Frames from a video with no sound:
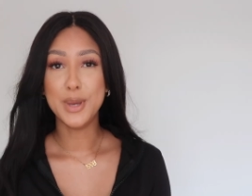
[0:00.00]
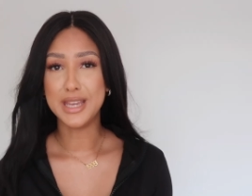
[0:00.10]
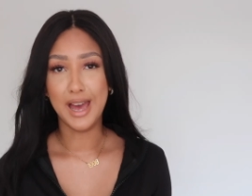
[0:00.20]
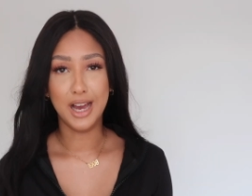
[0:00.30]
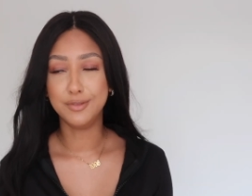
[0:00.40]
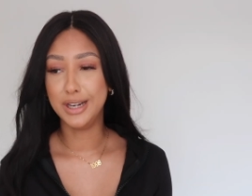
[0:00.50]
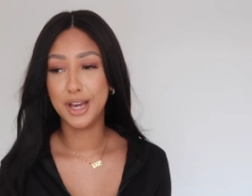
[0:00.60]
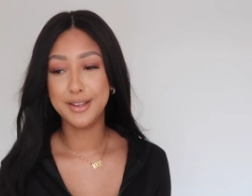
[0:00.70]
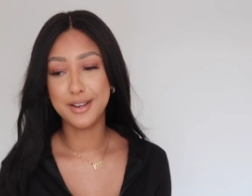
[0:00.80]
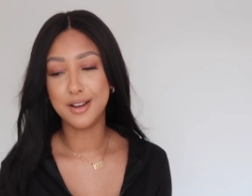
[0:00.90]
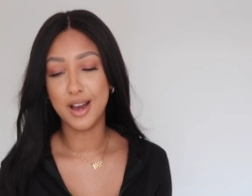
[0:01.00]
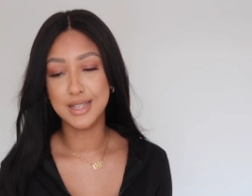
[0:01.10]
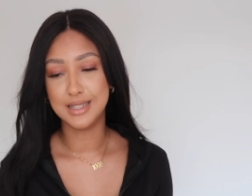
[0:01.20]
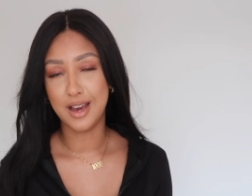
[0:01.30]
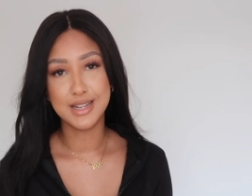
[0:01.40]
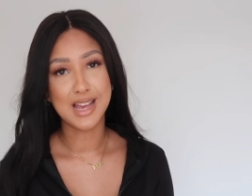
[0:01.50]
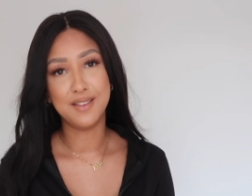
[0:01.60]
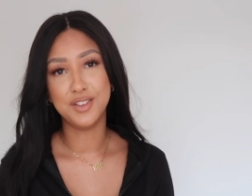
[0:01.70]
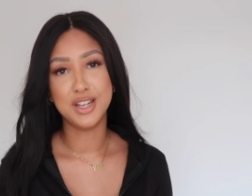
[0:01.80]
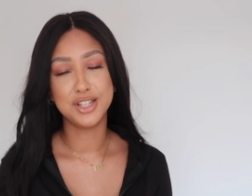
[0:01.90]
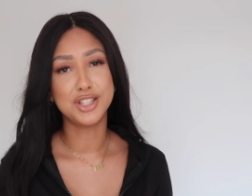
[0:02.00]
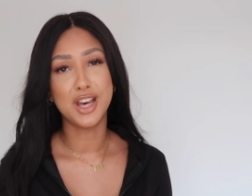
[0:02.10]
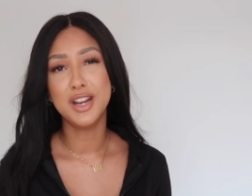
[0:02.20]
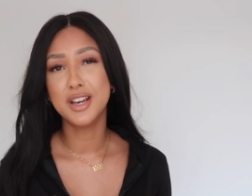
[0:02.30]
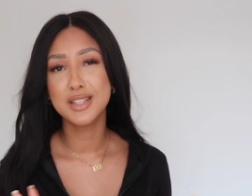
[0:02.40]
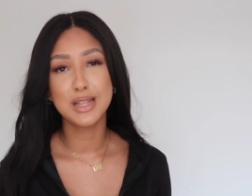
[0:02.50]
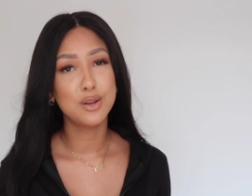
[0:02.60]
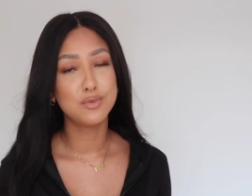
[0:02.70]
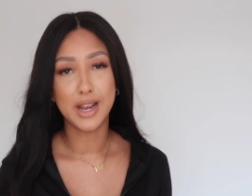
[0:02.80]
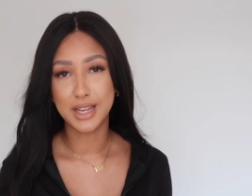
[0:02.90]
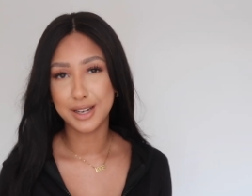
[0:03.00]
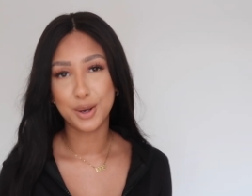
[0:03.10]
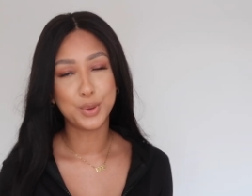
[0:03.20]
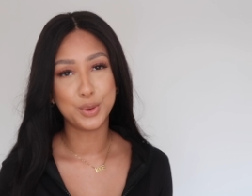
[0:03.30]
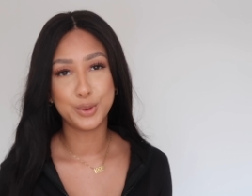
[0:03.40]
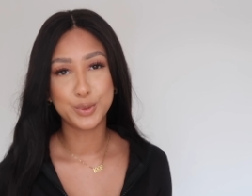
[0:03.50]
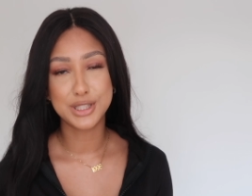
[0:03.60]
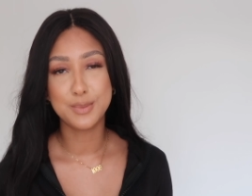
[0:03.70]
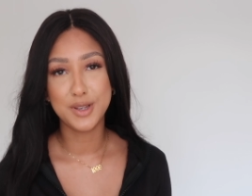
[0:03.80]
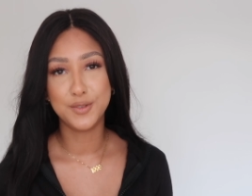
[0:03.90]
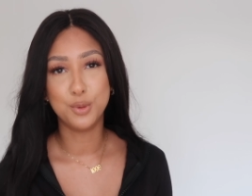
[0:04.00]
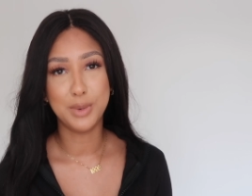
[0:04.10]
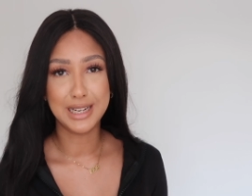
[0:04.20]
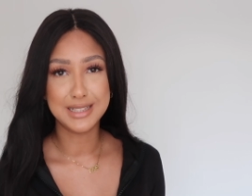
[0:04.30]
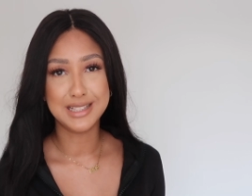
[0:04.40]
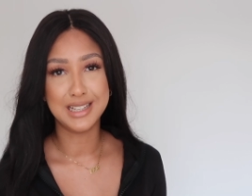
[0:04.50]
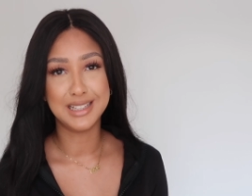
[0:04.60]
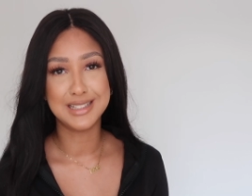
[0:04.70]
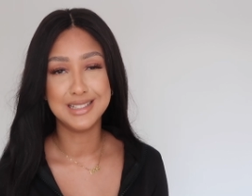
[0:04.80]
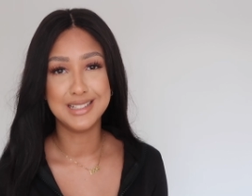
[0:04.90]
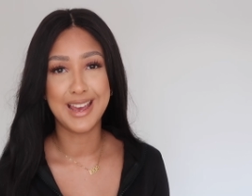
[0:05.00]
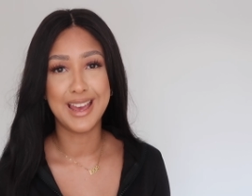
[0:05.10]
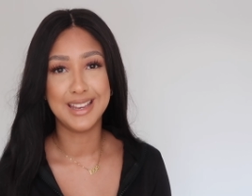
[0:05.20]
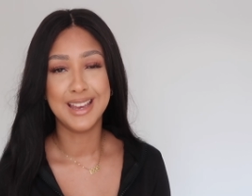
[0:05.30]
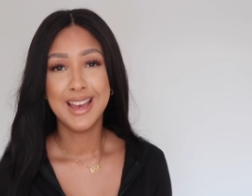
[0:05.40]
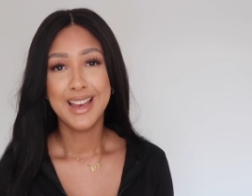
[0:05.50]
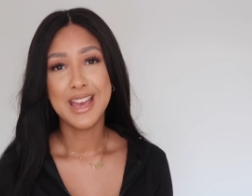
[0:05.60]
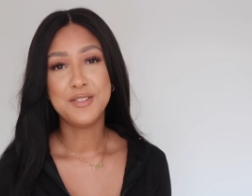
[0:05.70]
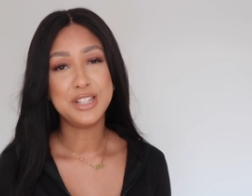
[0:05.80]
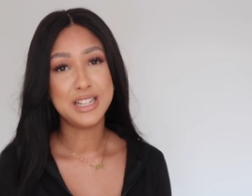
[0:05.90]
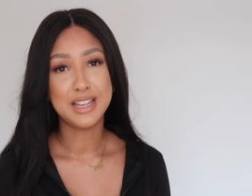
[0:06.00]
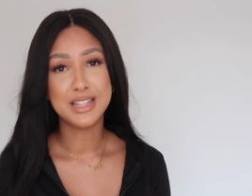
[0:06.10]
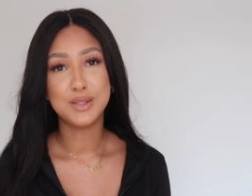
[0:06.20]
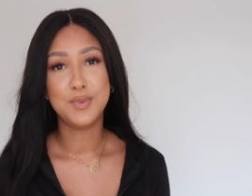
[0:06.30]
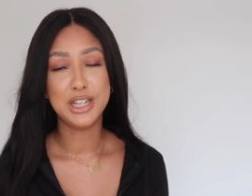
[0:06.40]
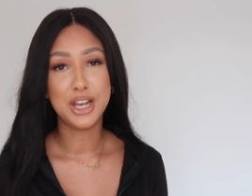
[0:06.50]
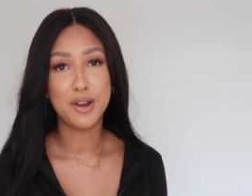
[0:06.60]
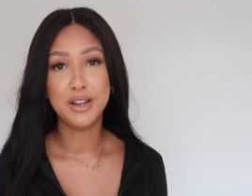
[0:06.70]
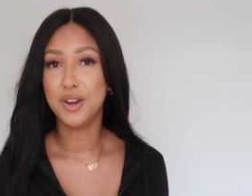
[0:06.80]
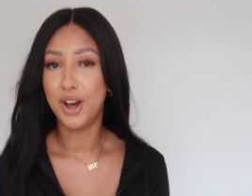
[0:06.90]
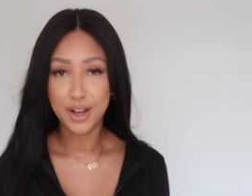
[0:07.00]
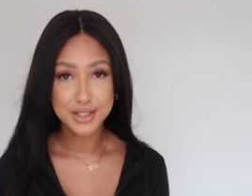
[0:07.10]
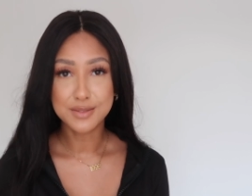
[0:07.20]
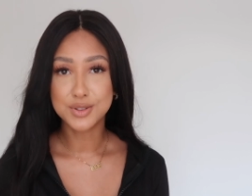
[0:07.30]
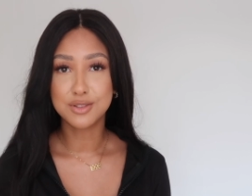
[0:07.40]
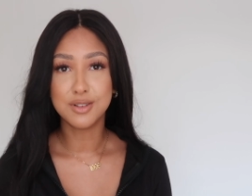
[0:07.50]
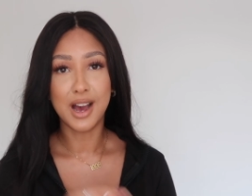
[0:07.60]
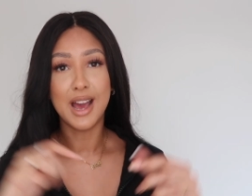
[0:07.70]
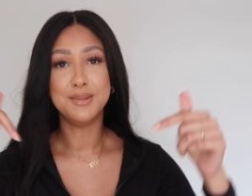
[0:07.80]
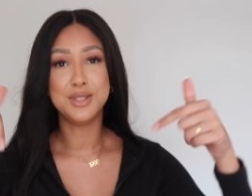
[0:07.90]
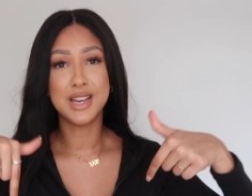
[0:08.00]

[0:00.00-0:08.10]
but yeah i really hope you guys liked having just a nice little regular a haul, just a bit of normality today. If you did like this video and you aren't subscribed, you